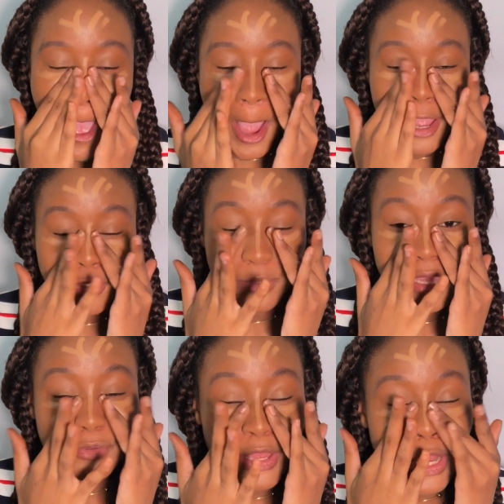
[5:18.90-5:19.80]
Guys, why
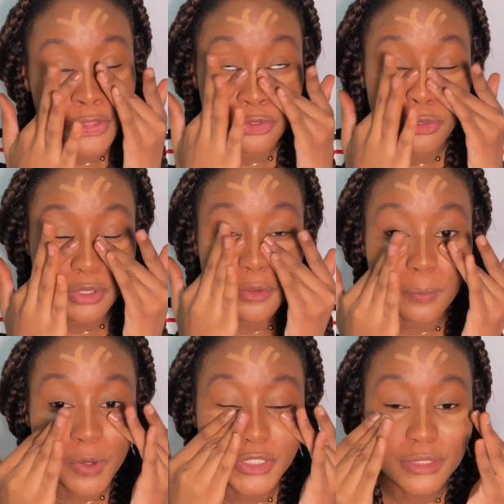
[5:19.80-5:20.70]
do I like to do
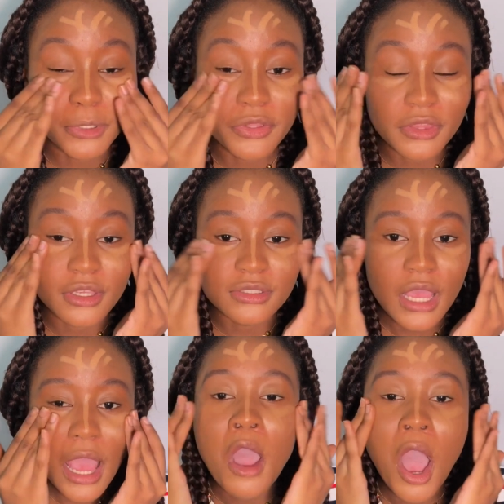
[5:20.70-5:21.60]
impossible things?
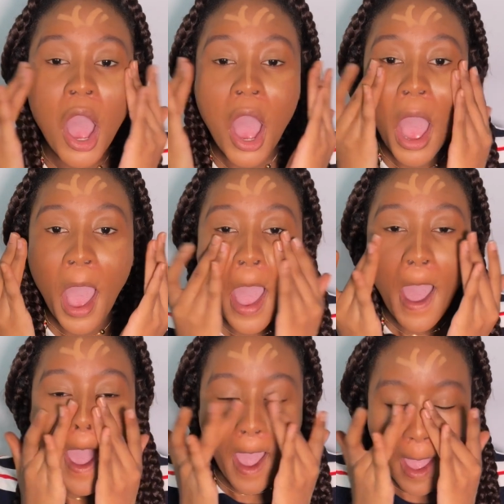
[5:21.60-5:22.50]

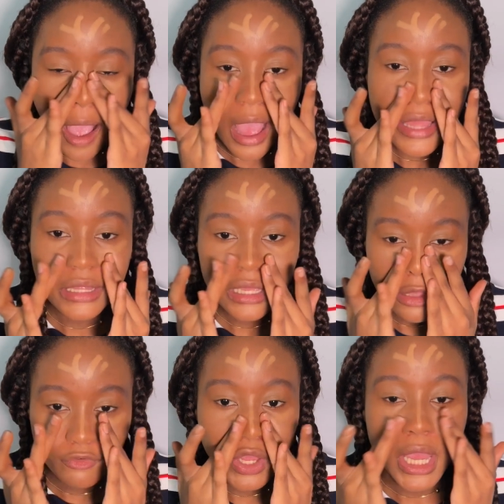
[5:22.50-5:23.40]
I think if
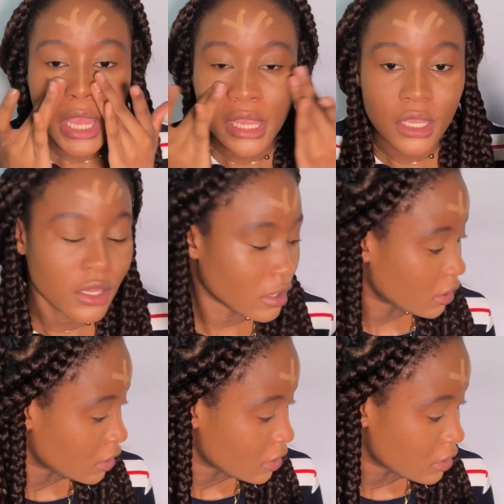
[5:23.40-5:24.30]
I
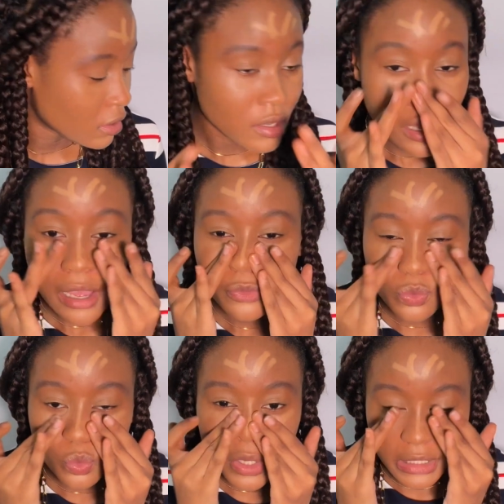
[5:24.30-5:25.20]

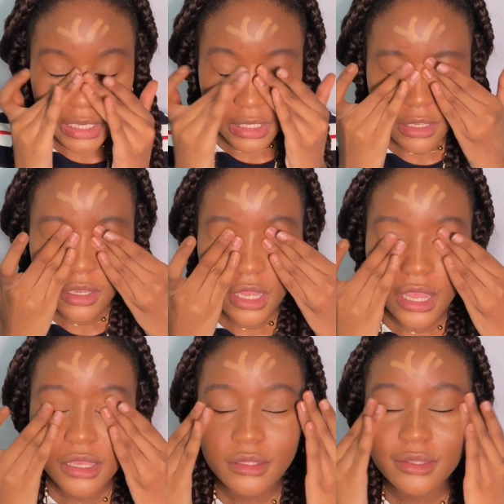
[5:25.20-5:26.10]

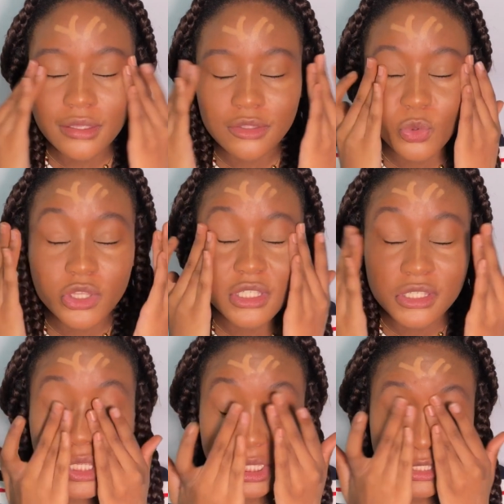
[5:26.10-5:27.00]
28,
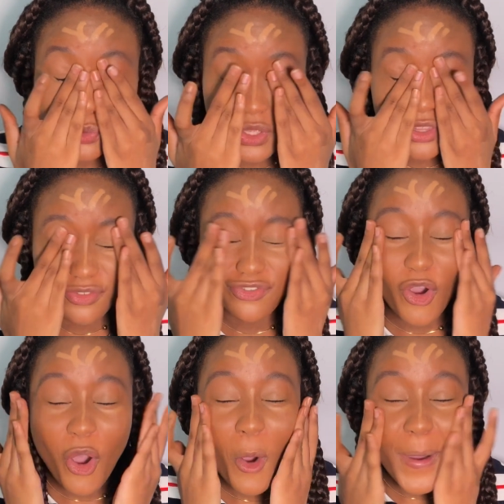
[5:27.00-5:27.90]
26, 24,
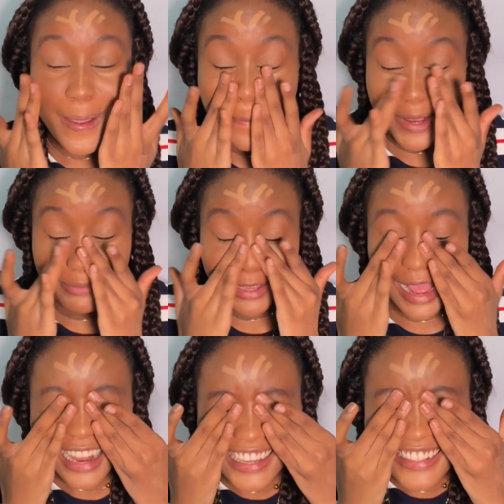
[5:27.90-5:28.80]
what minute?
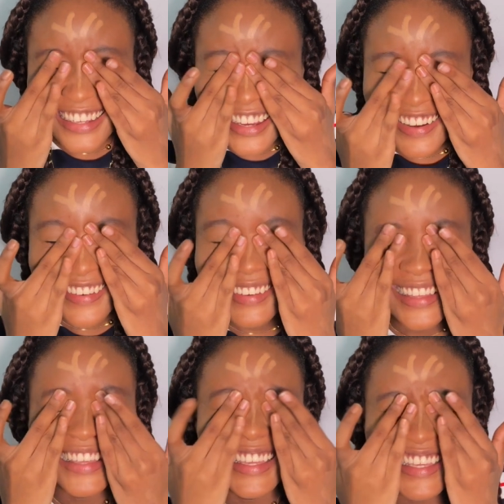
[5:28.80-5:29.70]
I don't know.
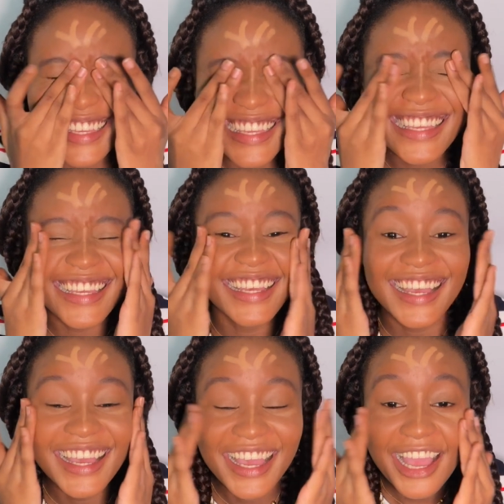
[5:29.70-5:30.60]

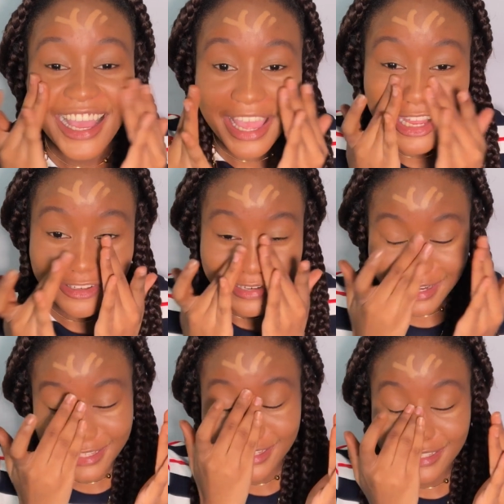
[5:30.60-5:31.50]
Guys, really,
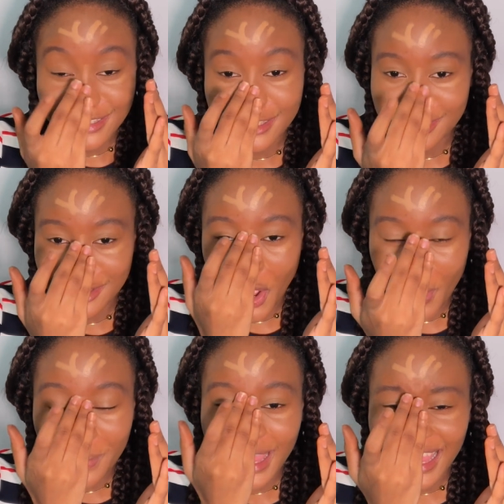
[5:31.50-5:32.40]
this is so
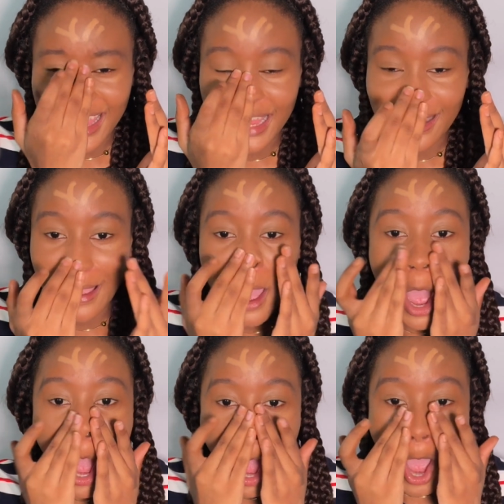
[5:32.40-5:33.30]
bad.
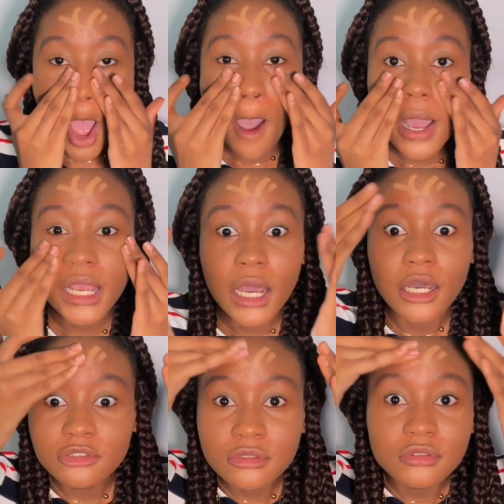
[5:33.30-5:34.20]
Oh my gosh,
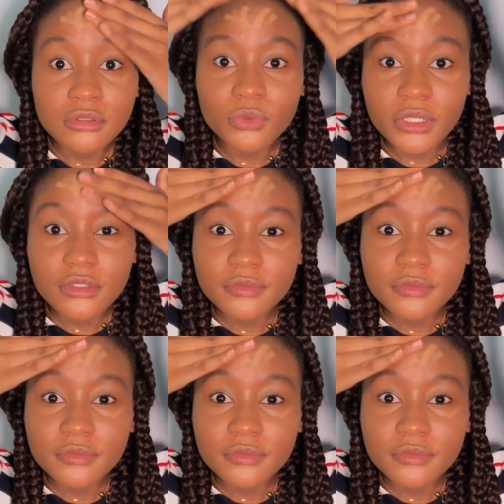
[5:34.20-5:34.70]
wait.